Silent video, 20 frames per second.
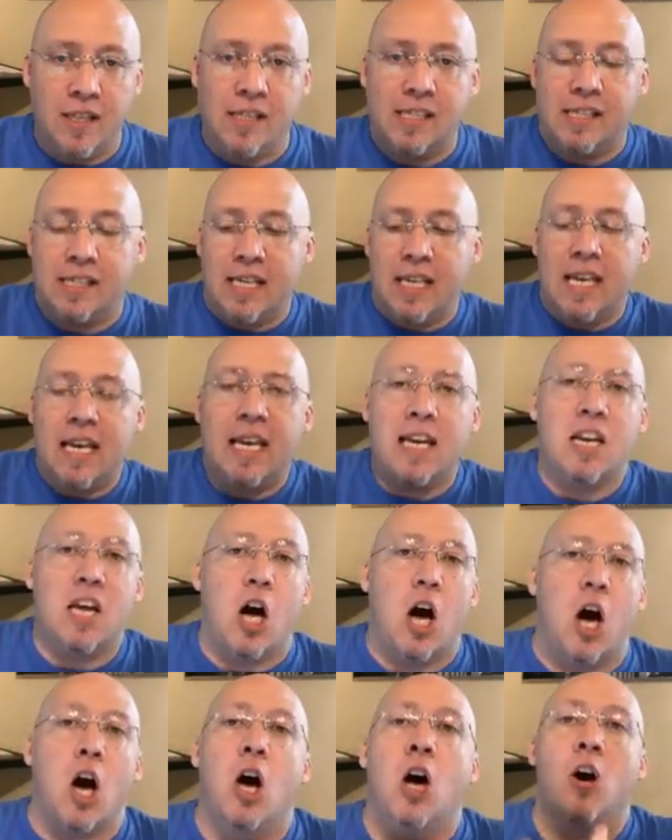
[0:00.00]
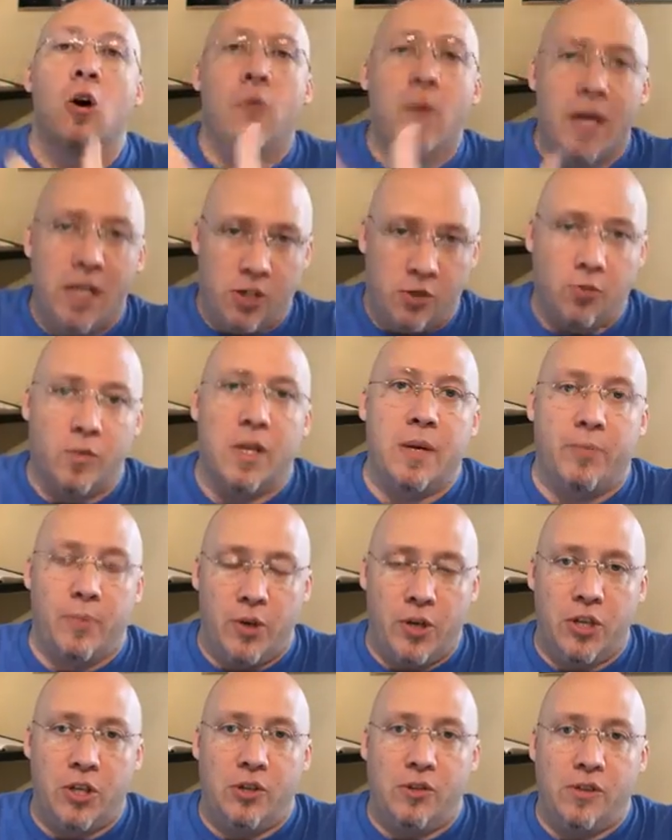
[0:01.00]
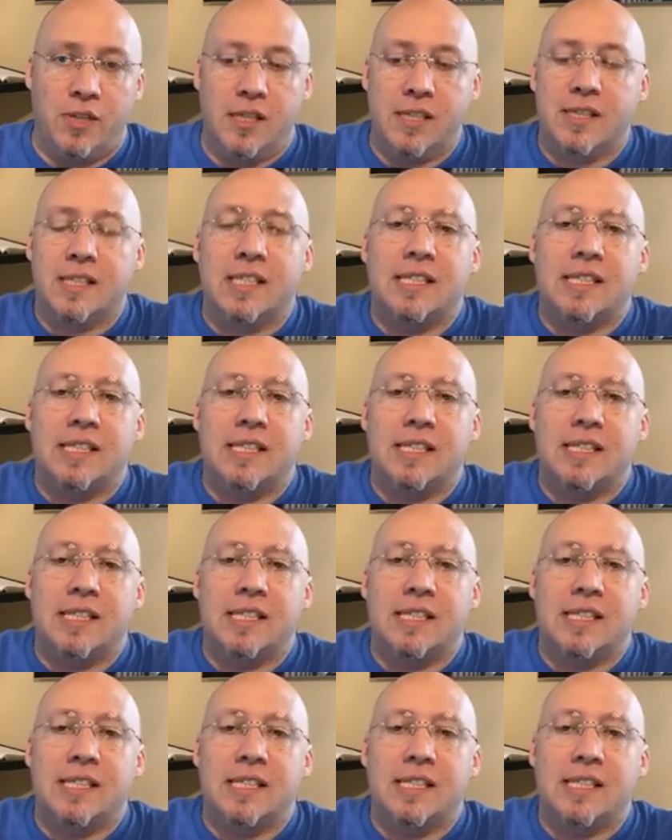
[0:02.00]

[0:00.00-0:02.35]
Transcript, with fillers: The seed always reproduces.